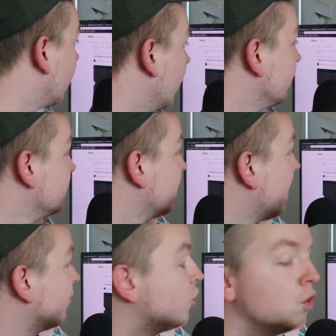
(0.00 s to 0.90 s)
I just
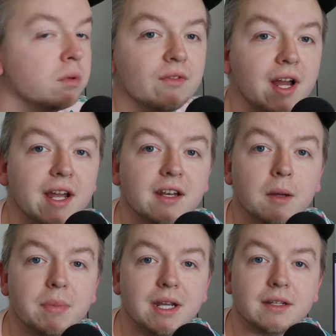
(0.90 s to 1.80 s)
have to provide
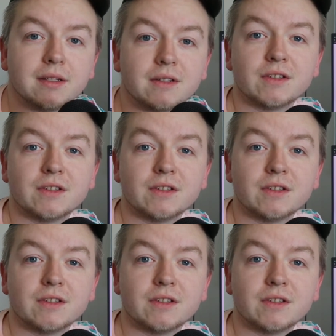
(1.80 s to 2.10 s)
a beat.